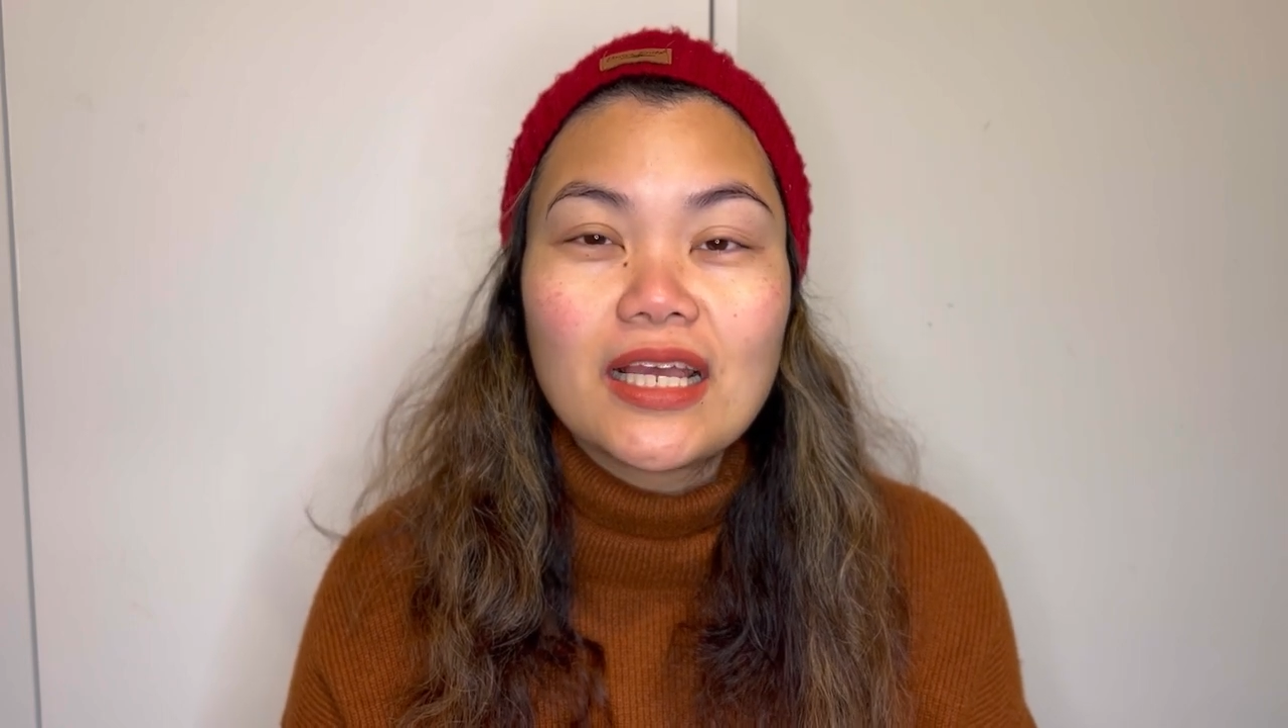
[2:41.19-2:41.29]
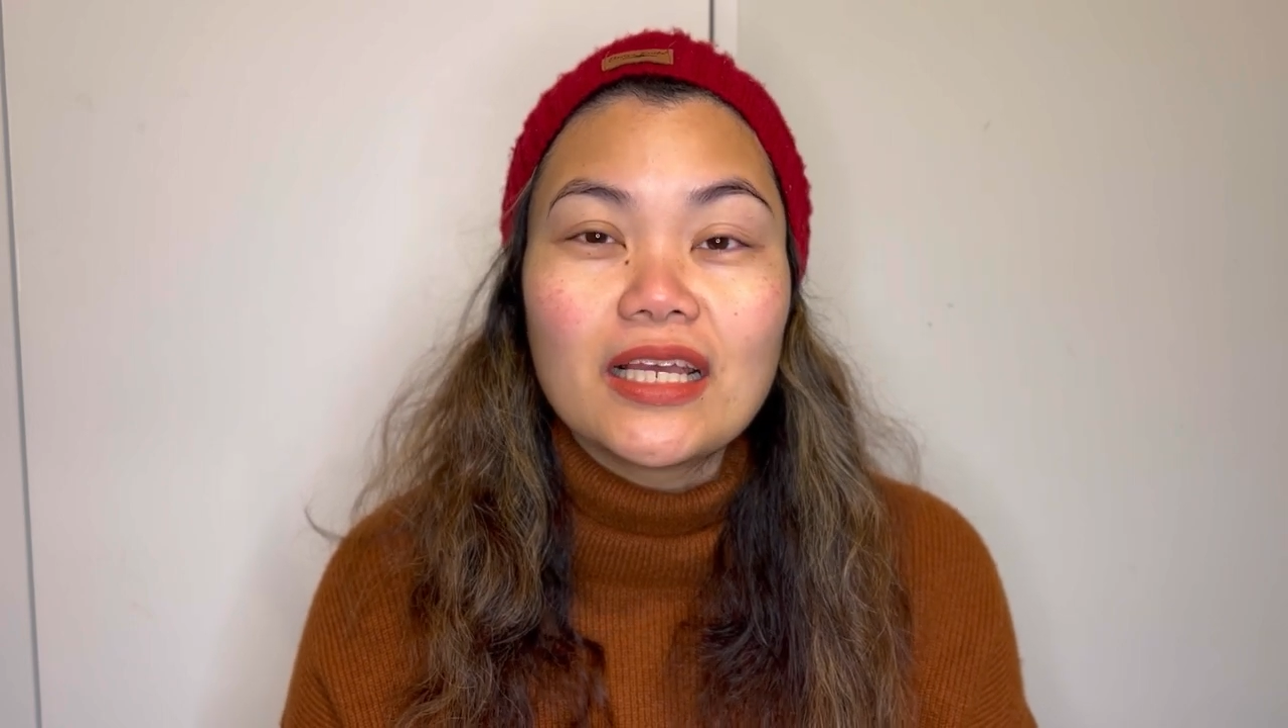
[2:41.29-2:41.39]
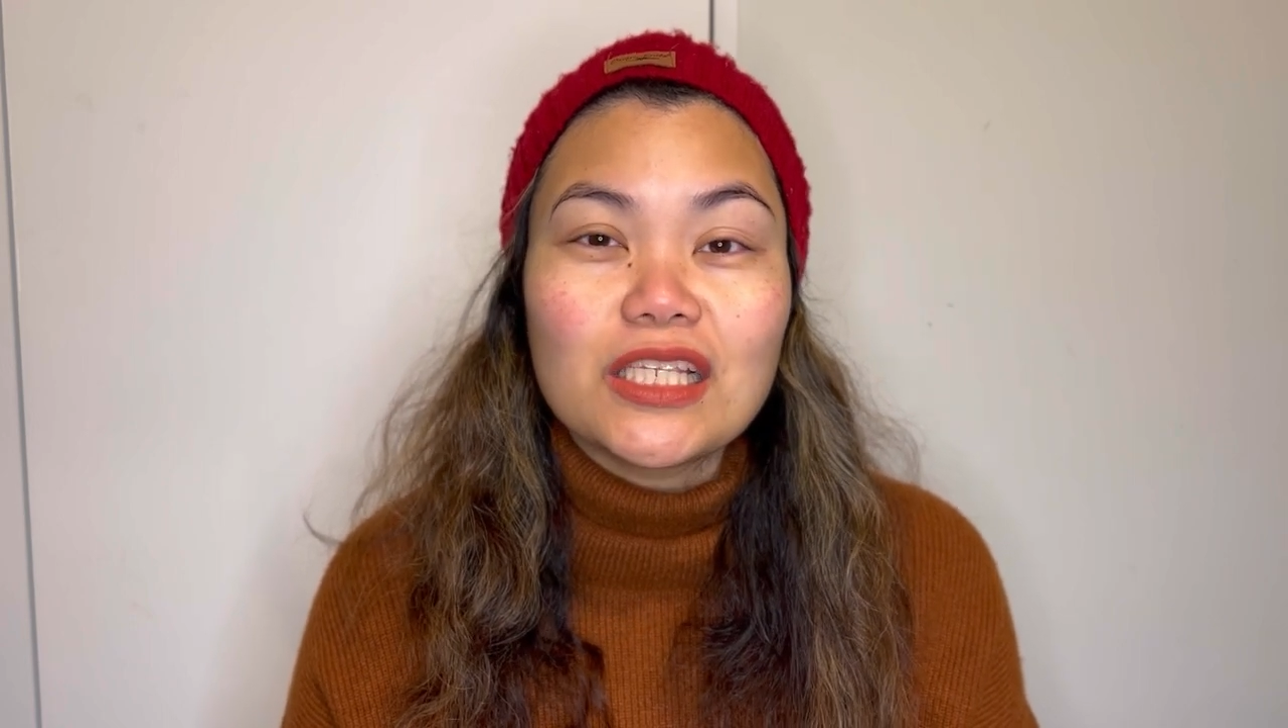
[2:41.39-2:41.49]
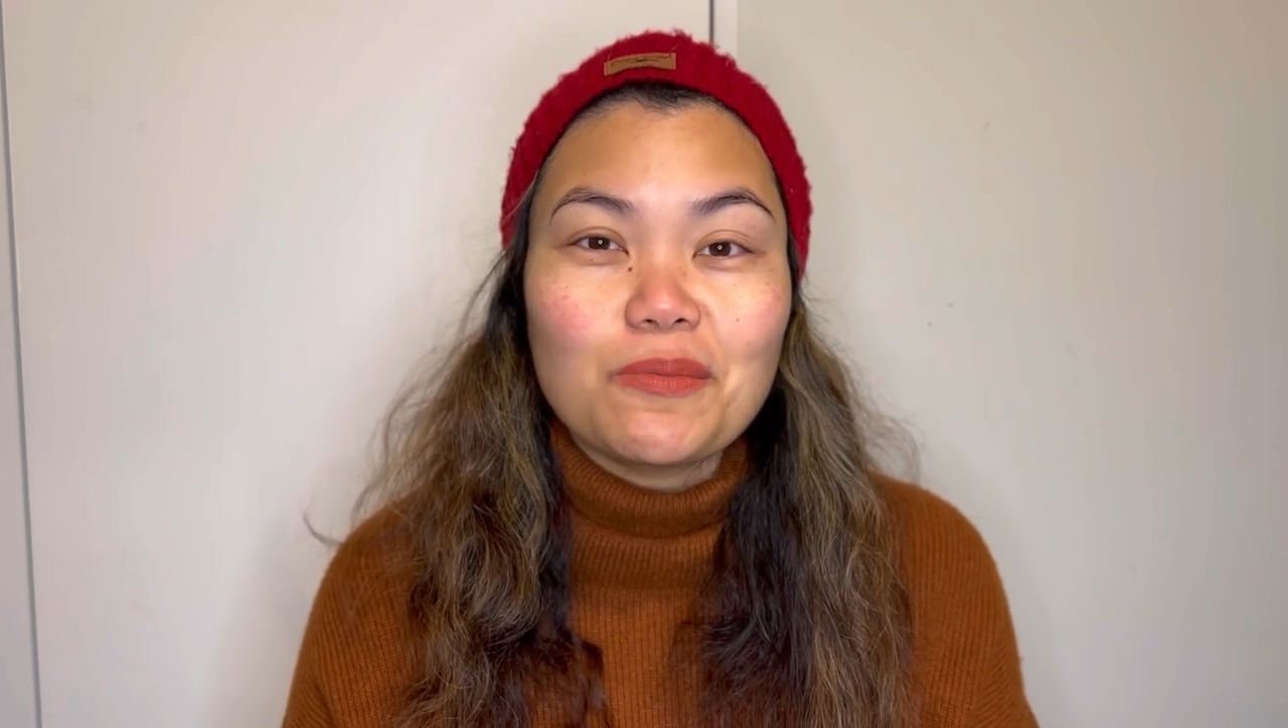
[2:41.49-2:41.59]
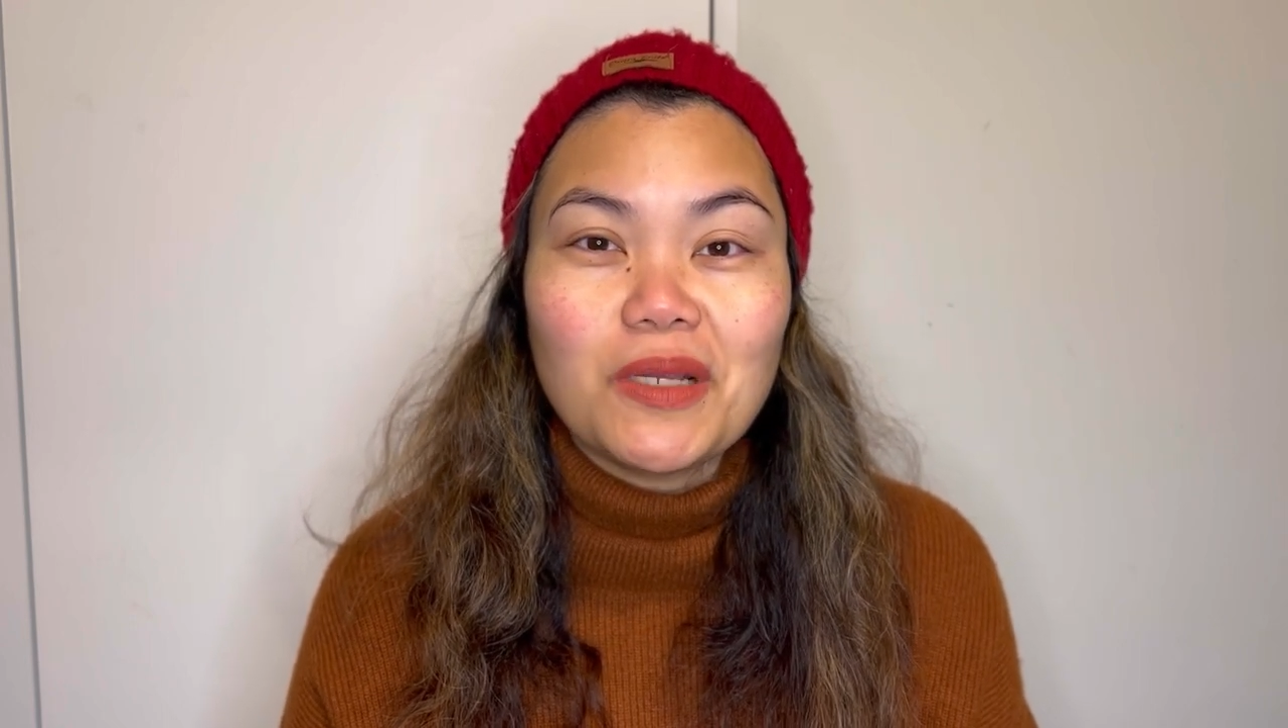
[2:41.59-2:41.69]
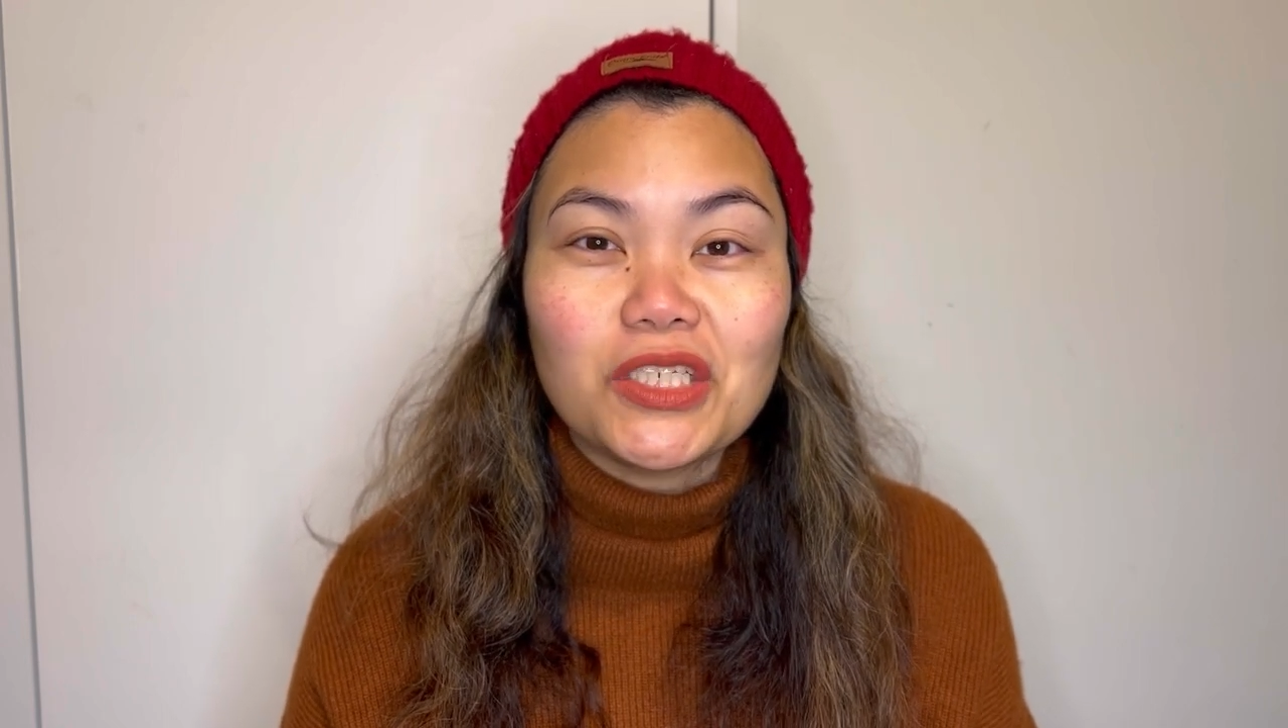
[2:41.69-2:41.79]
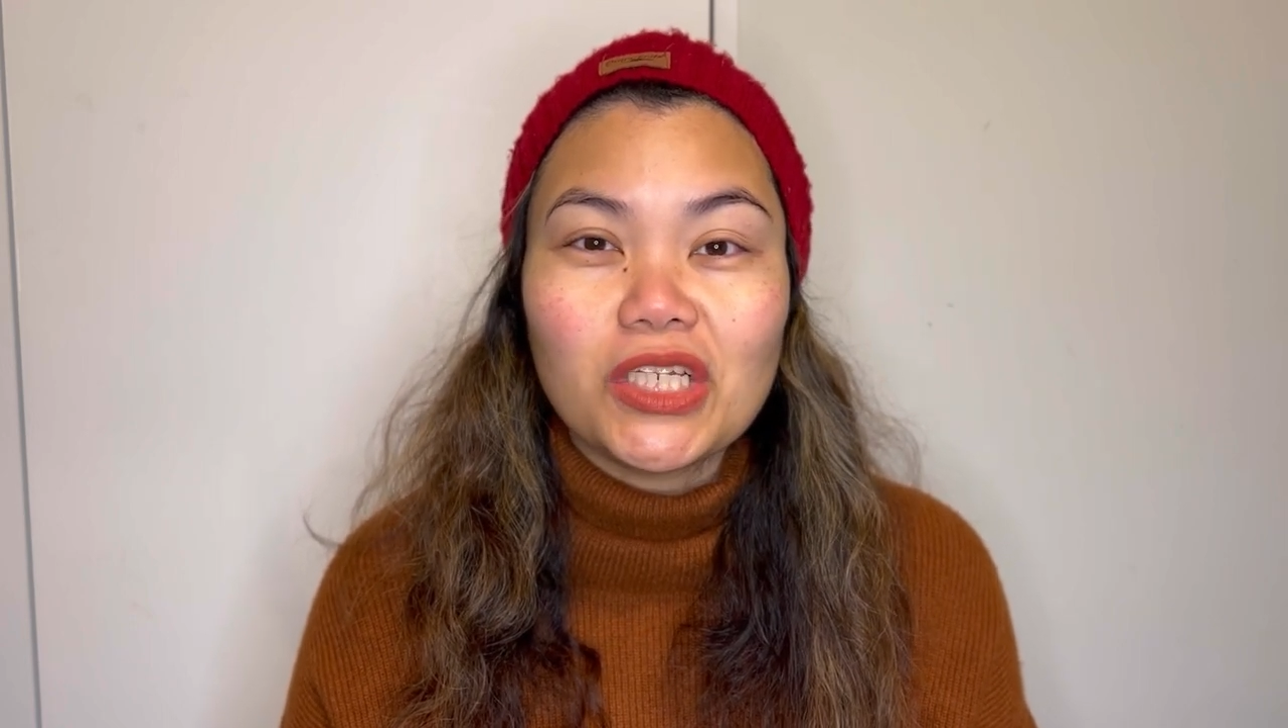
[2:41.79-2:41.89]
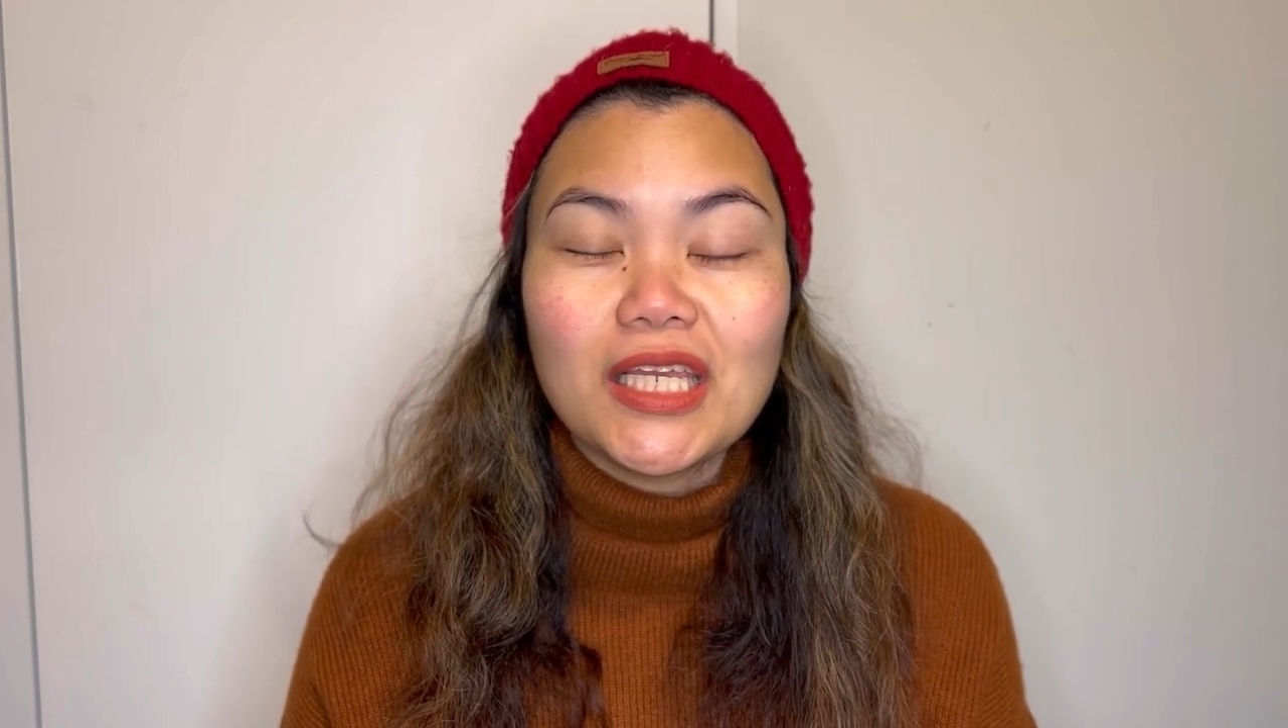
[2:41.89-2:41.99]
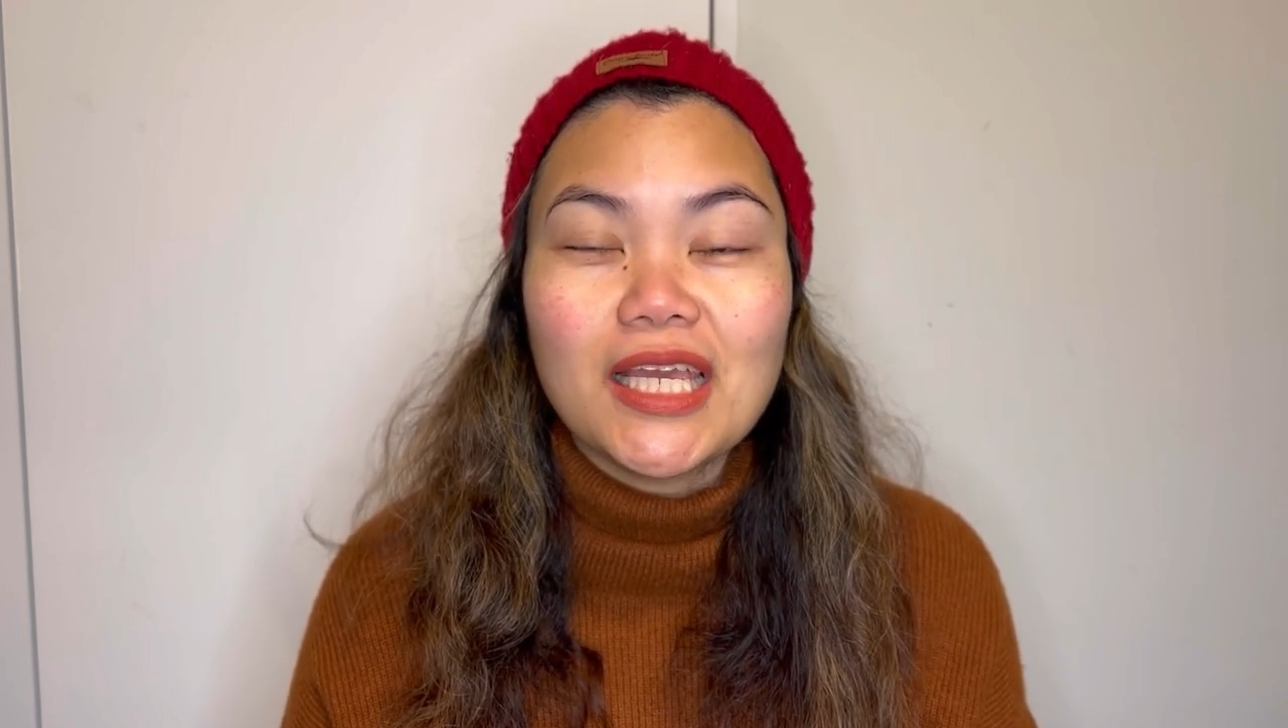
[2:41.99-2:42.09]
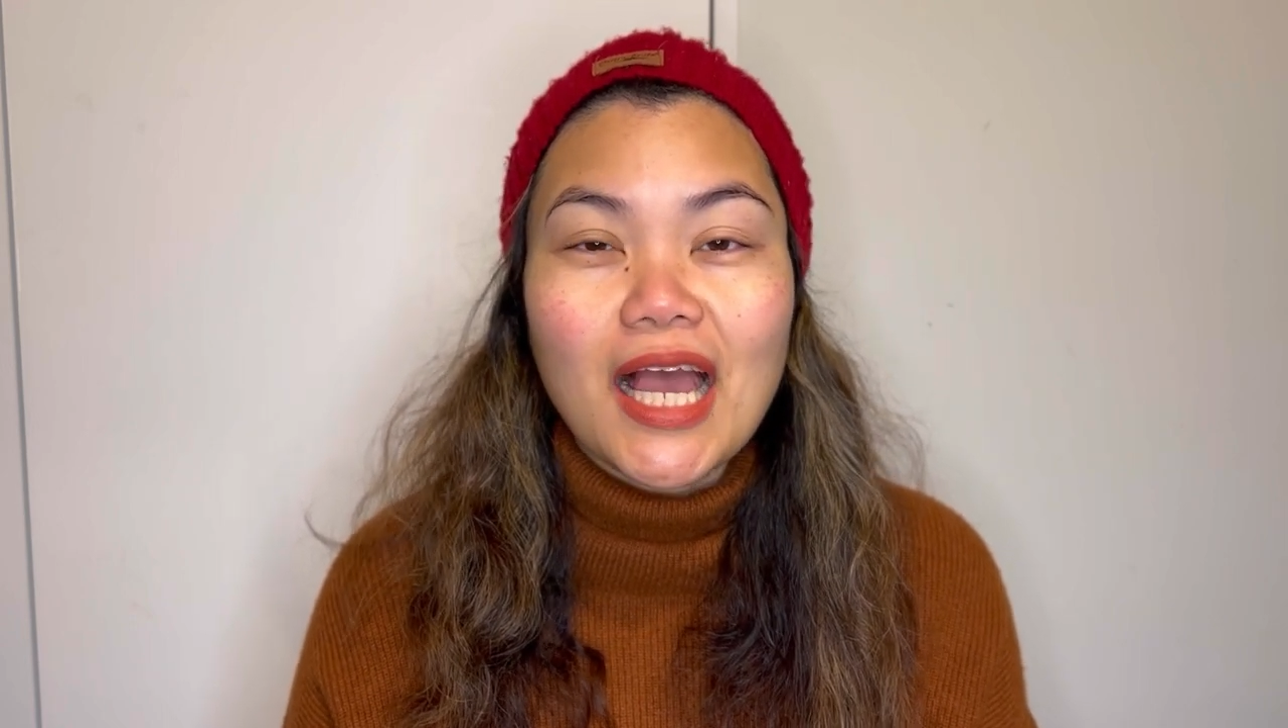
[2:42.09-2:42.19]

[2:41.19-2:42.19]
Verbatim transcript: especially